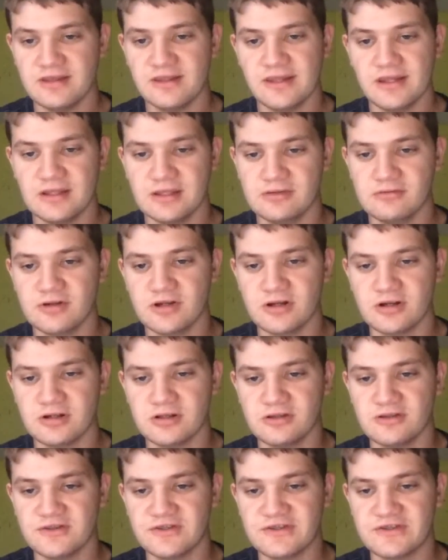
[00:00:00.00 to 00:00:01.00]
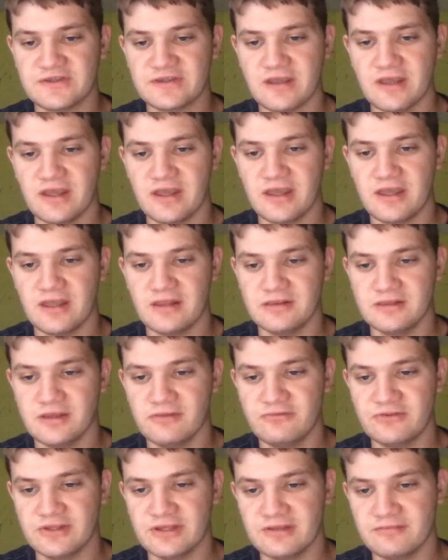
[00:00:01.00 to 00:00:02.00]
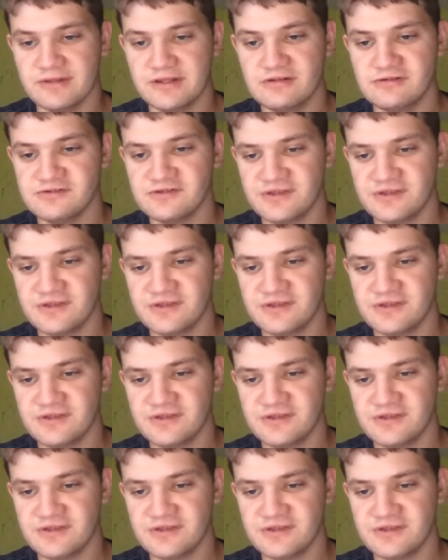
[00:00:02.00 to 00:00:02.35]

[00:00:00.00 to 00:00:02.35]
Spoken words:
Hello, Carlos loves elevators